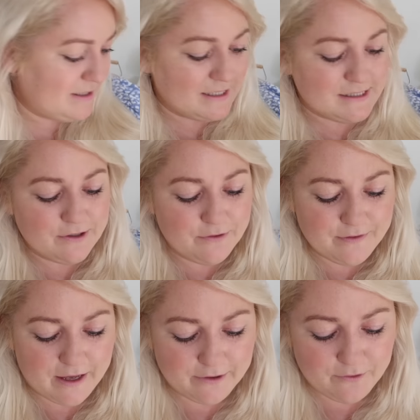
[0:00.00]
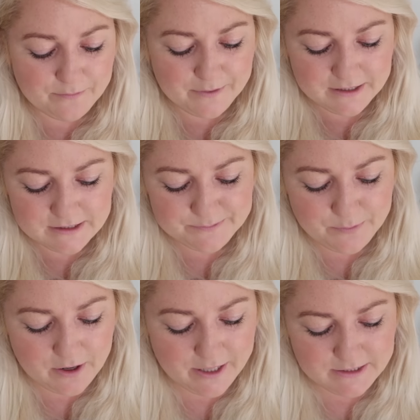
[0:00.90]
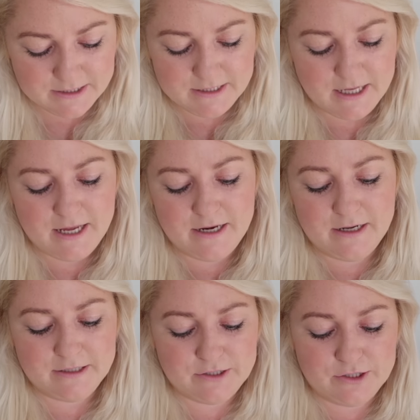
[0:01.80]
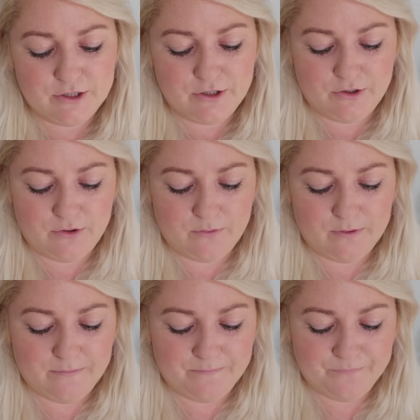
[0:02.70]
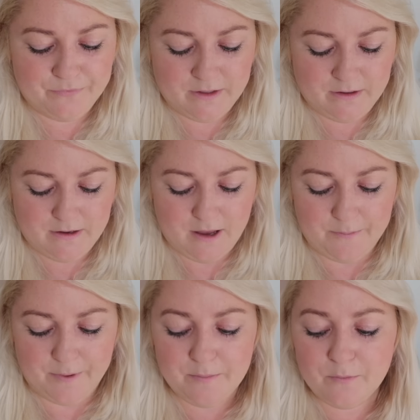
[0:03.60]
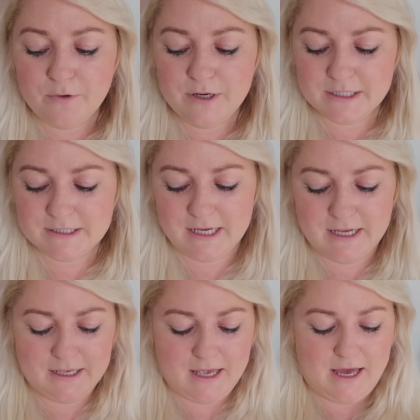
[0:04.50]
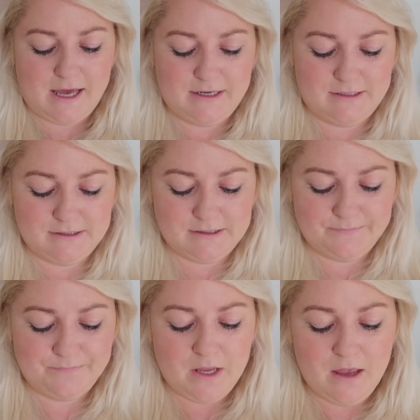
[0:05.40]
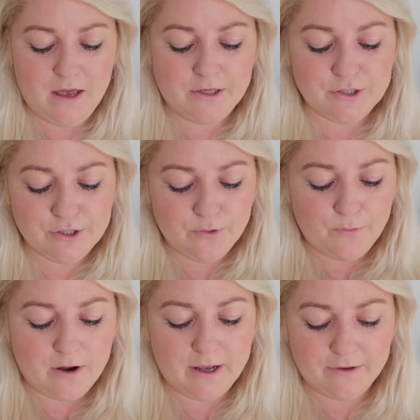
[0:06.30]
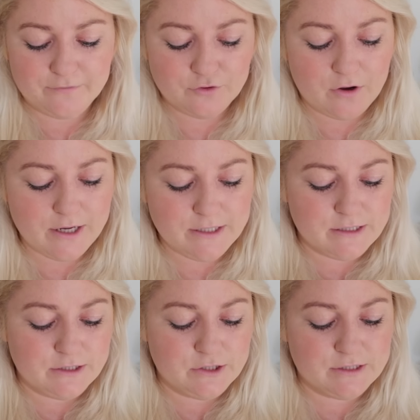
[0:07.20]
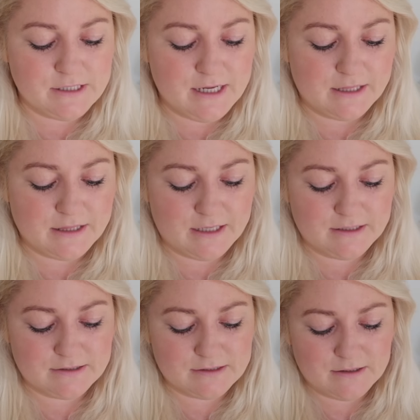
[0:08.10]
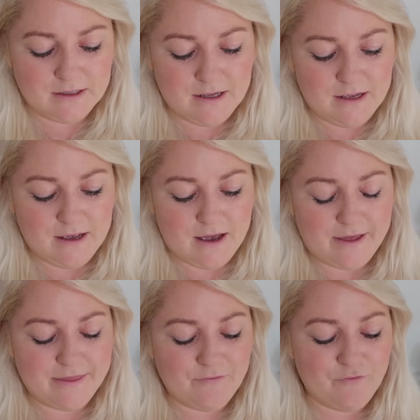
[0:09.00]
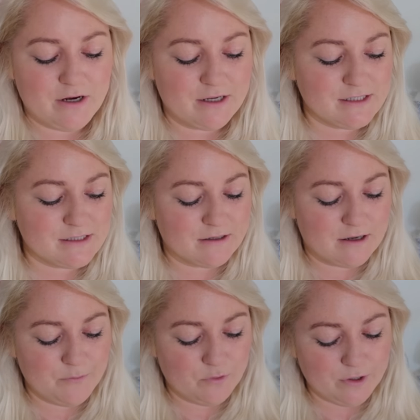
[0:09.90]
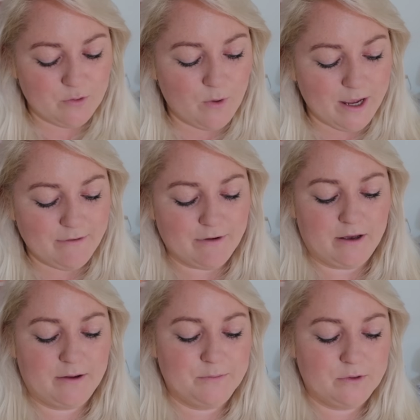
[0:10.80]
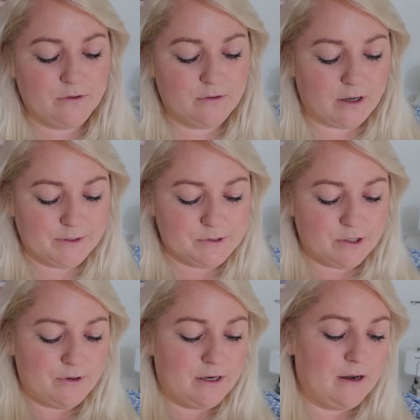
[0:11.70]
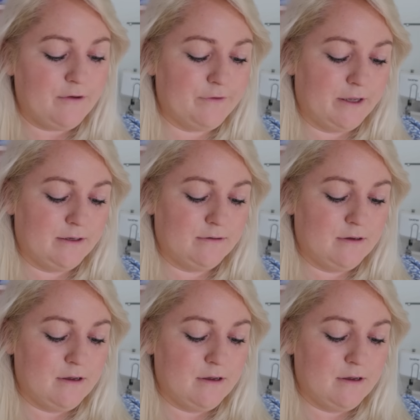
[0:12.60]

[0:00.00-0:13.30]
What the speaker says: knitting on that got me inspired to then do a bit more knitting. And do you know what, I have tried to just knit things and then realized I'm not gonna wear it. I don't love it.